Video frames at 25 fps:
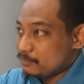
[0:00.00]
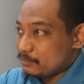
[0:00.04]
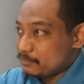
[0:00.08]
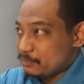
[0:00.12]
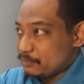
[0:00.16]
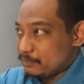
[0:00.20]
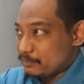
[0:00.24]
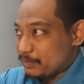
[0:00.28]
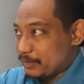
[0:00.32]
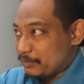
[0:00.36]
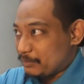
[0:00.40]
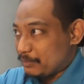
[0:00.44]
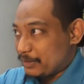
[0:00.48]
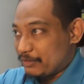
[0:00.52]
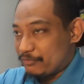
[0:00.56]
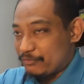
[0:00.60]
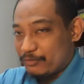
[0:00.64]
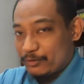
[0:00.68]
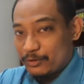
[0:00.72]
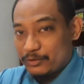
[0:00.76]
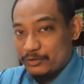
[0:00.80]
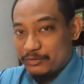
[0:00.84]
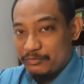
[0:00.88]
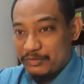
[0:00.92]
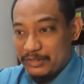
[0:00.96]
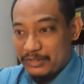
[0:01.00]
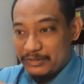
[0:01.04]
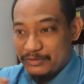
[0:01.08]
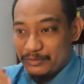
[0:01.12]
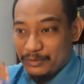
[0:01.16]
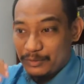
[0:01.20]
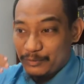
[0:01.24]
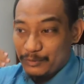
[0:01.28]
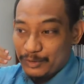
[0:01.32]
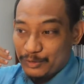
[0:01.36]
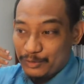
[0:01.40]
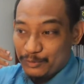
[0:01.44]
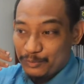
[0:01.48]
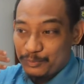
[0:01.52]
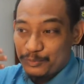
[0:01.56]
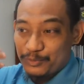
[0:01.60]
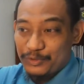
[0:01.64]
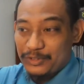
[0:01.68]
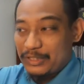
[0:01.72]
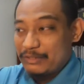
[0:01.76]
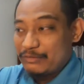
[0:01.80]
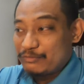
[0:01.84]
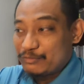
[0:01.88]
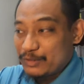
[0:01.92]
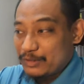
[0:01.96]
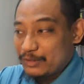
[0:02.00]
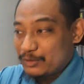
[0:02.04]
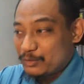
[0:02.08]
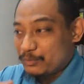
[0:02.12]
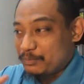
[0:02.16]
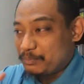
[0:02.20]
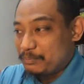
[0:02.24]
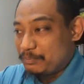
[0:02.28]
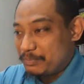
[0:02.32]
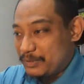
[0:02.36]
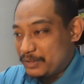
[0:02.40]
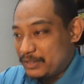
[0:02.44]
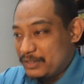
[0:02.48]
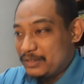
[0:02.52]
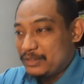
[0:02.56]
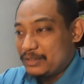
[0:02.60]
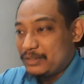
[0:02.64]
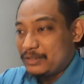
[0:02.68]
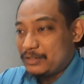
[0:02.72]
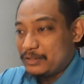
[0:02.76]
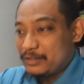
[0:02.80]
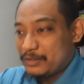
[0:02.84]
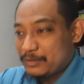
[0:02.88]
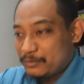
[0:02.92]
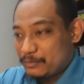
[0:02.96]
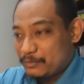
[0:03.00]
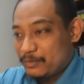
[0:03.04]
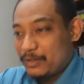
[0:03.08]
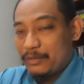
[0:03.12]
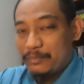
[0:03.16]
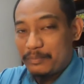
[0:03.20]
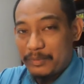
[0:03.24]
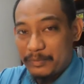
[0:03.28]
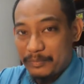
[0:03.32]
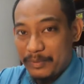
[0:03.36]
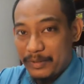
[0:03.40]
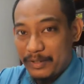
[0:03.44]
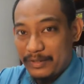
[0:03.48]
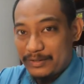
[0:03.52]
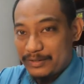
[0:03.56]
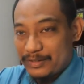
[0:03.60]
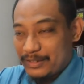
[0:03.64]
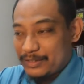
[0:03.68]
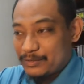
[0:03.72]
But my philosophy is I want to push everyone to be well prepared.